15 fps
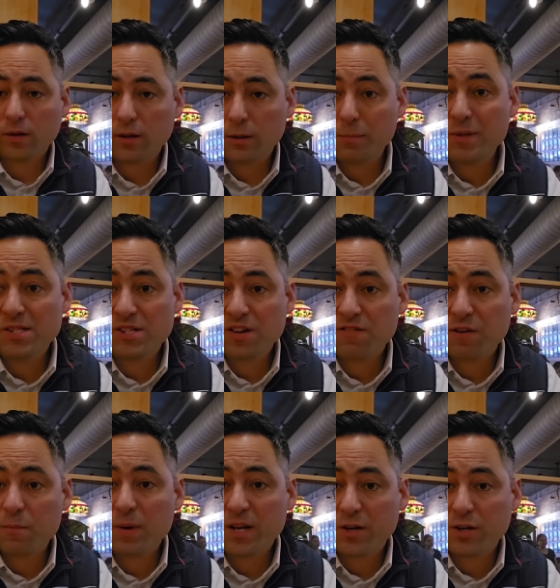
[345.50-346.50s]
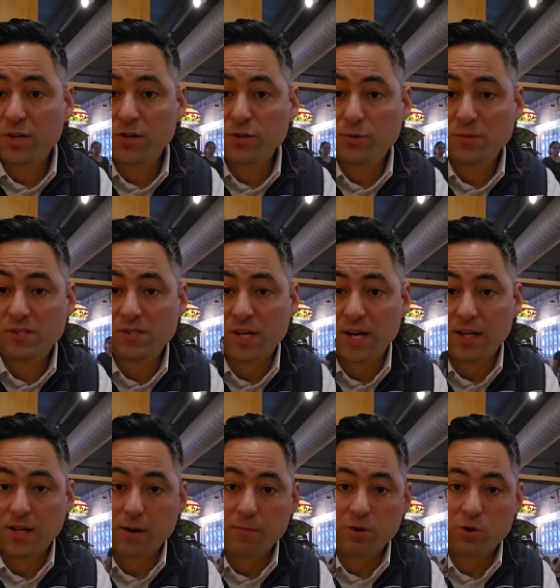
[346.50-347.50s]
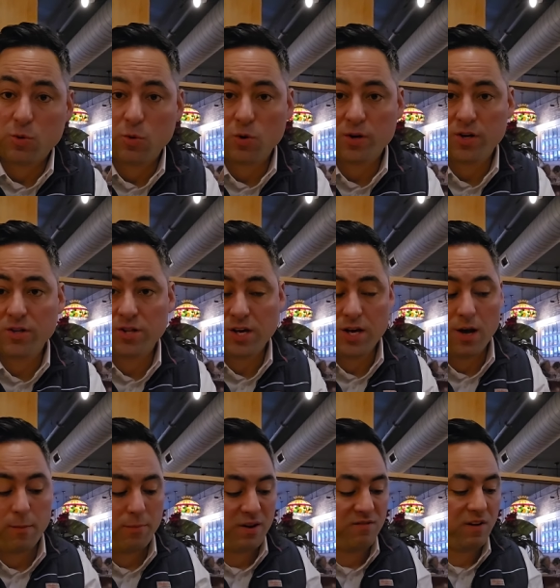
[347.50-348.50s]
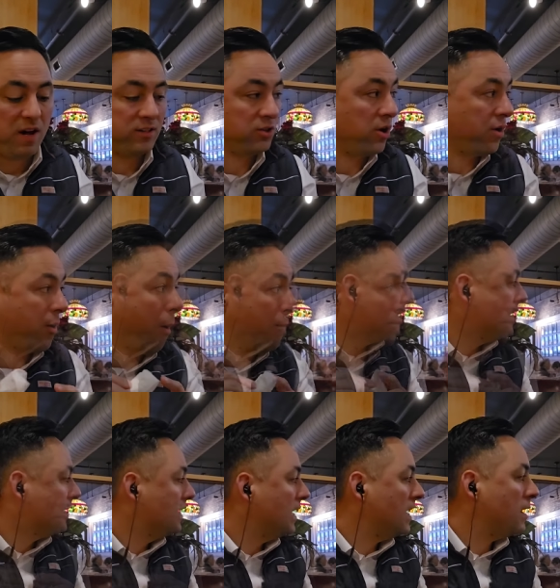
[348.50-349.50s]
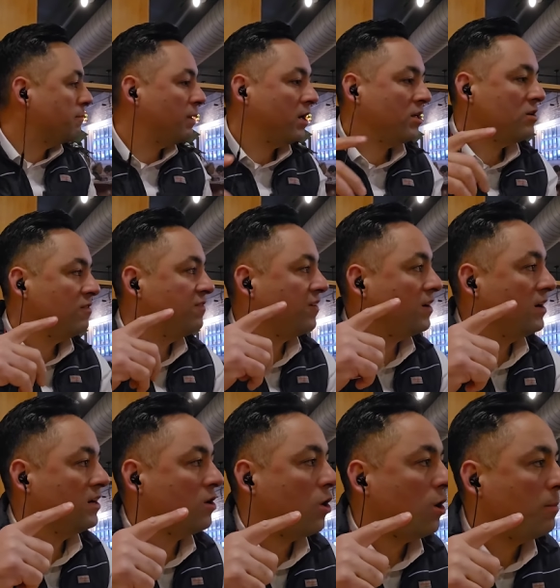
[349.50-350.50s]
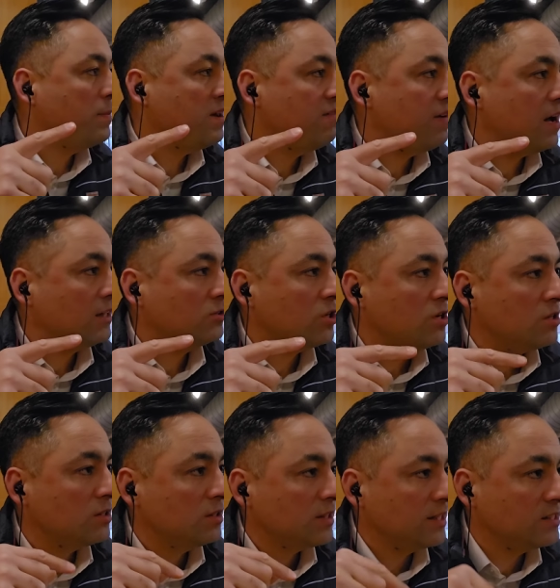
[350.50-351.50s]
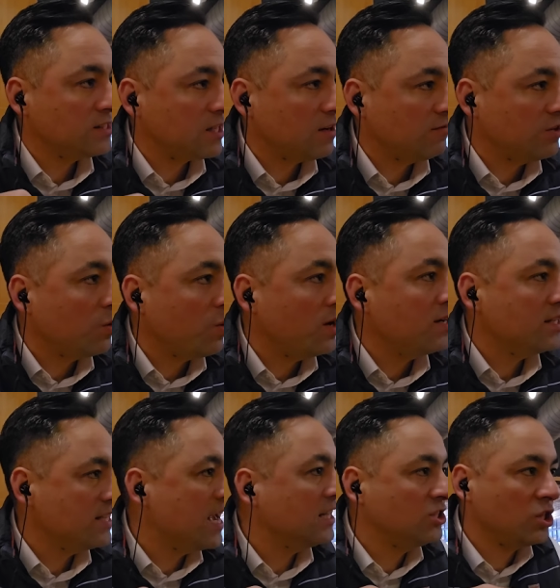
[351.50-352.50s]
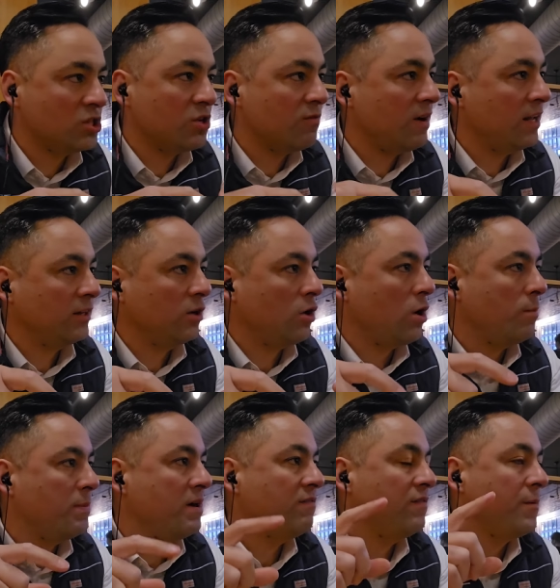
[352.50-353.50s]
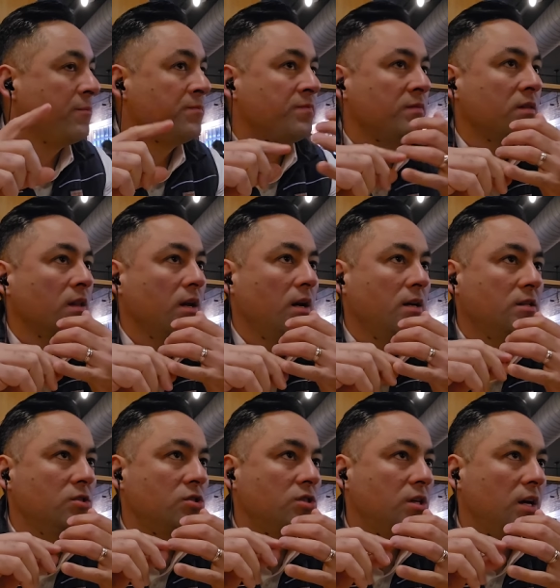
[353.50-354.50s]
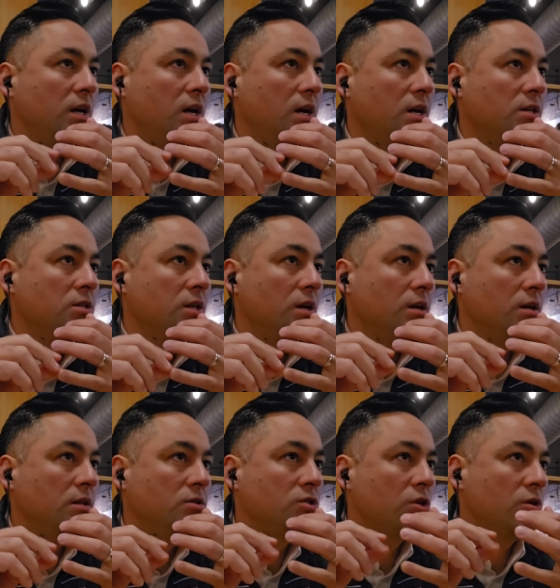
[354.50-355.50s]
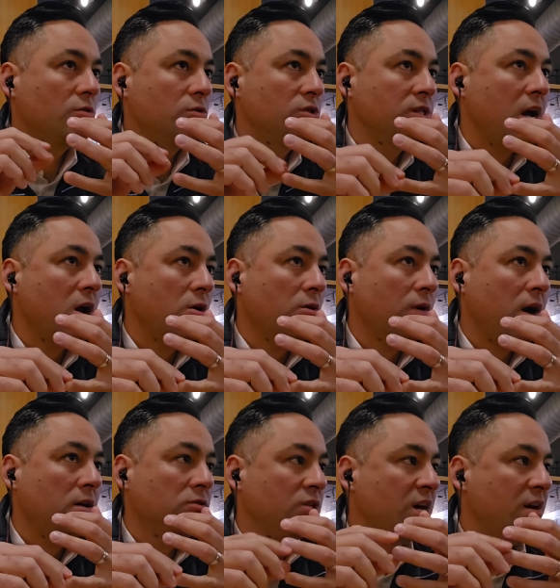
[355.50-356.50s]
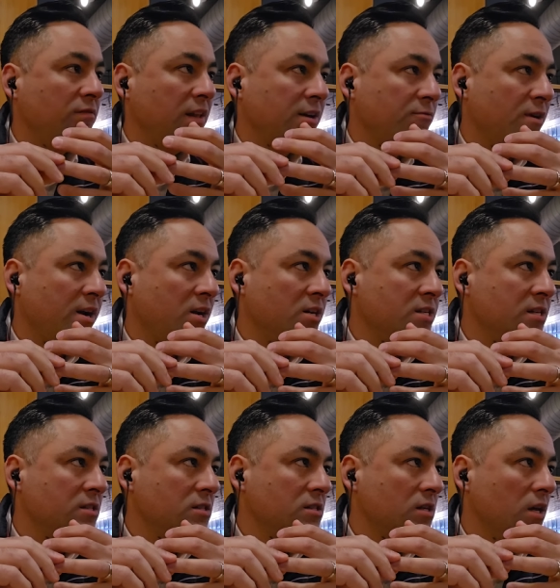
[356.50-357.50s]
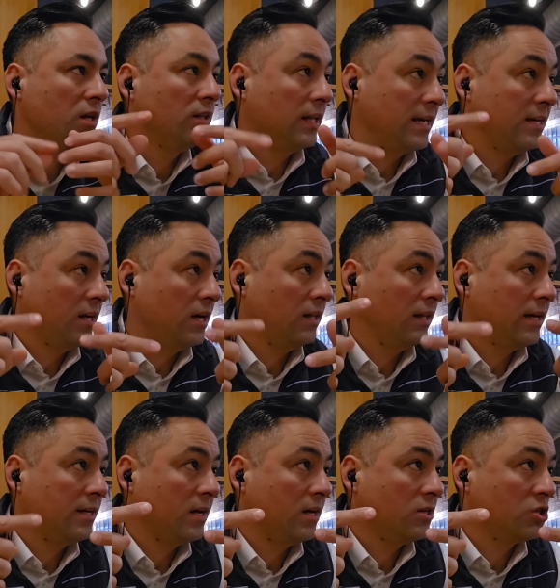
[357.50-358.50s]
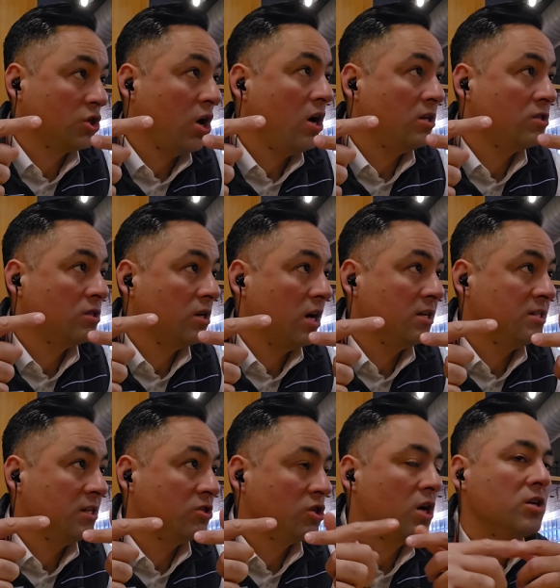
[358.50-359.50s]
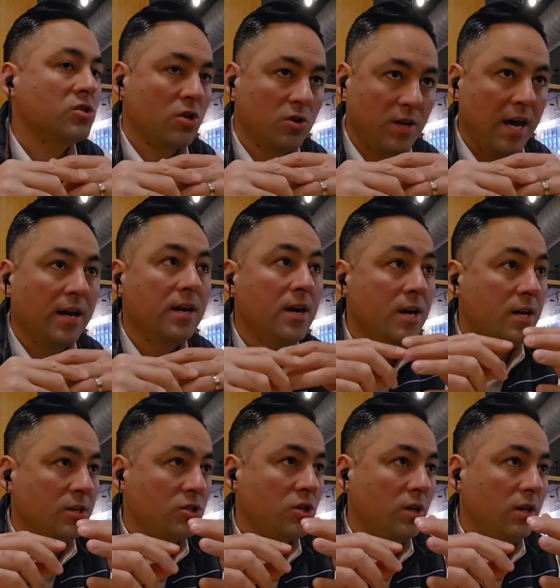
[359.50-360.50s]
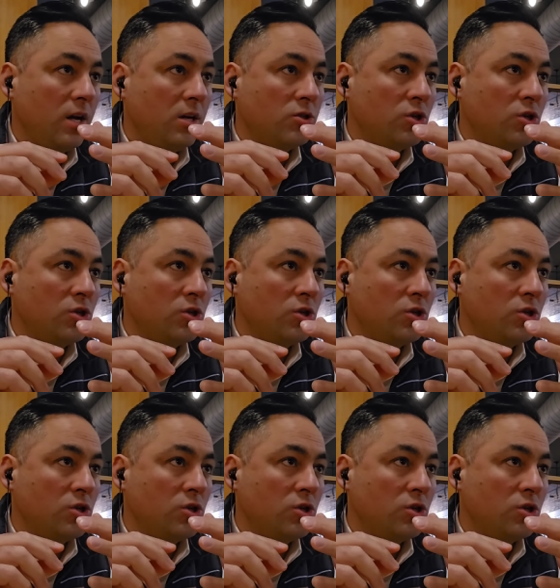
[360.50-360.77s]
Let me see if I made a huge mistake. I'm gonna order the uh, beef hot dog. Can I borrow you for an all beef hot dog instead just of the one? one? Yeah, just a regular Anything all beef. Uh, so sauerkraut. Do you have like red onions, yes, like uh, like uh, sauce, onion yeah. sauce? Yeah. Okay. So uh,